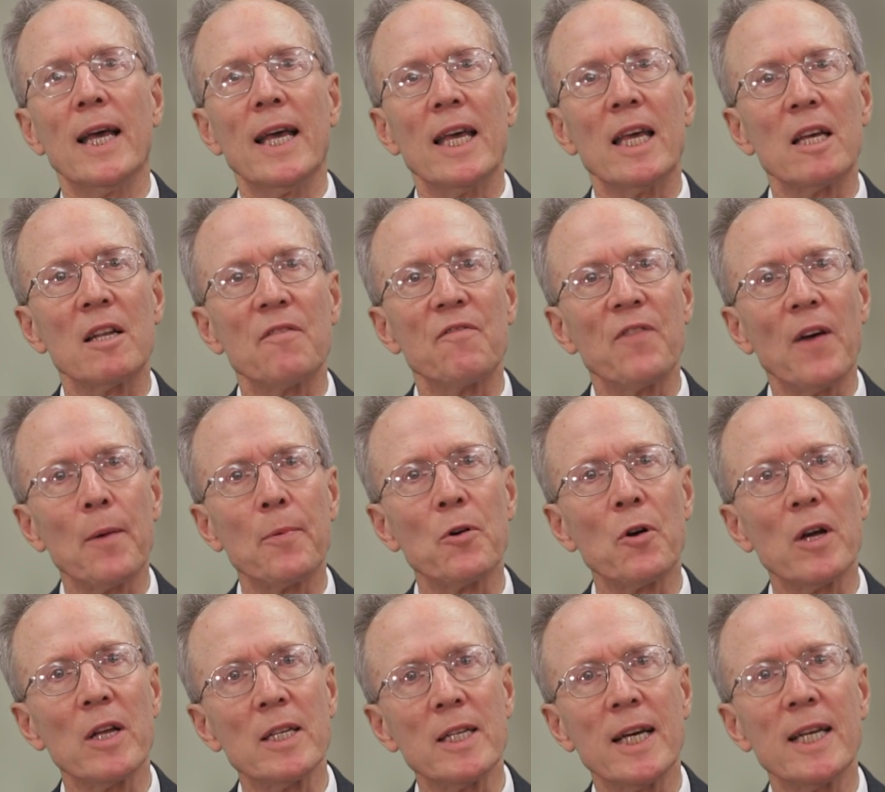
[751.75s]
In
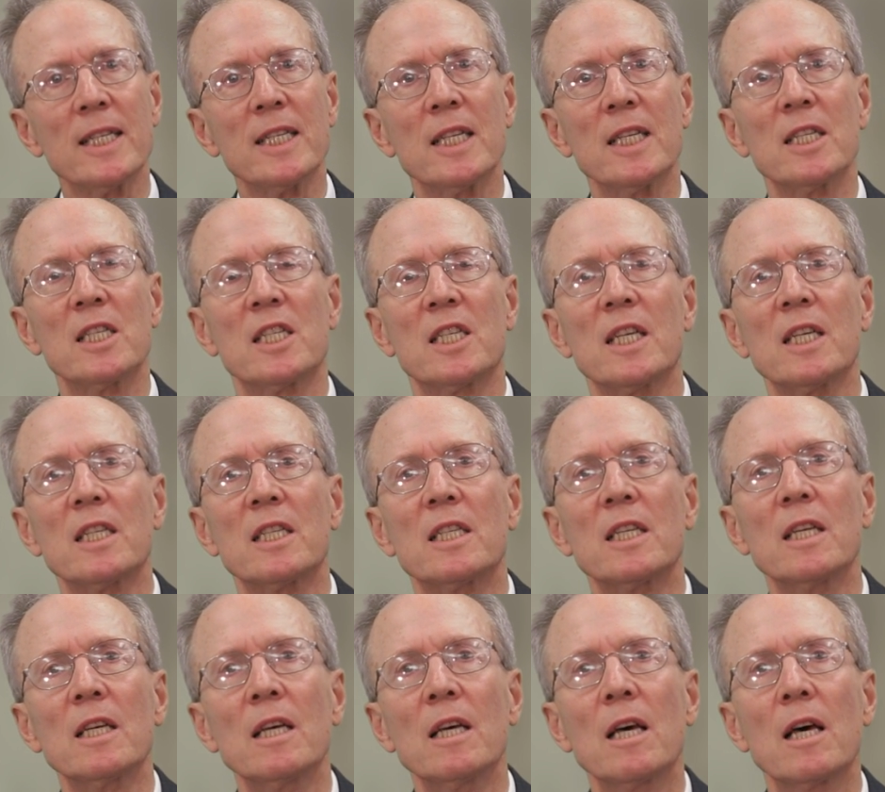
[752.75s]
February
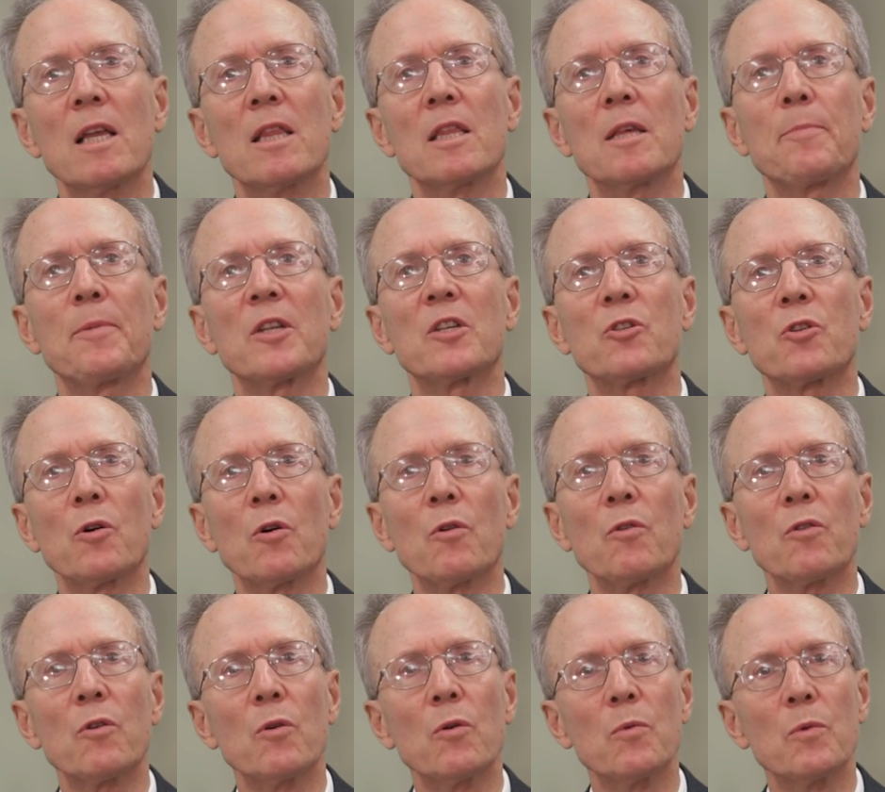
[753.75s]
1960, the
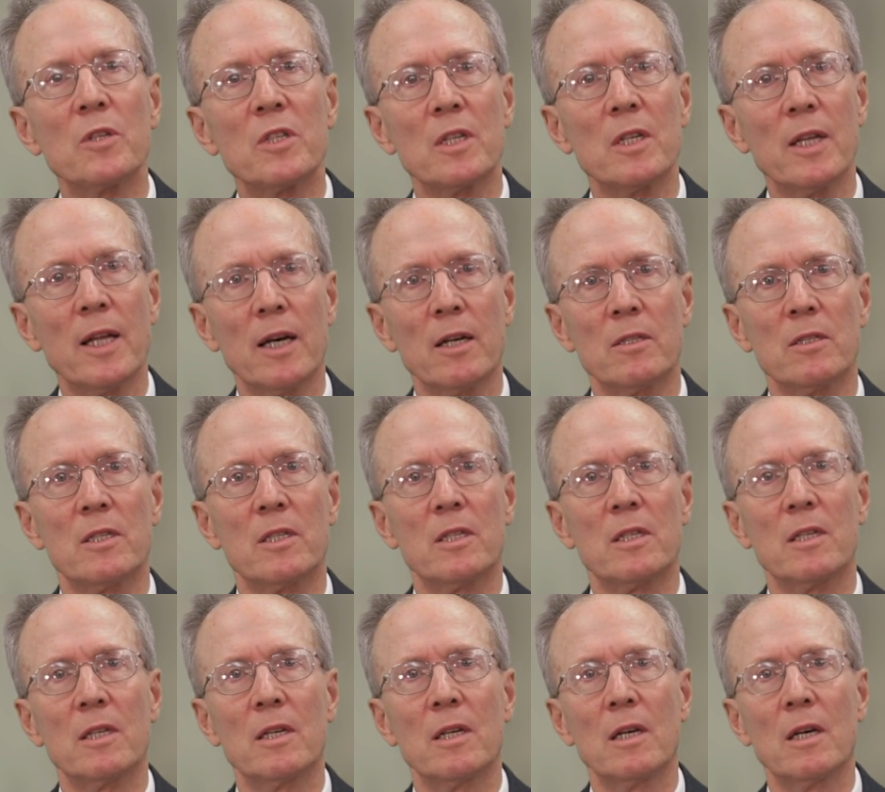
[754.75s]
betrothal was announced.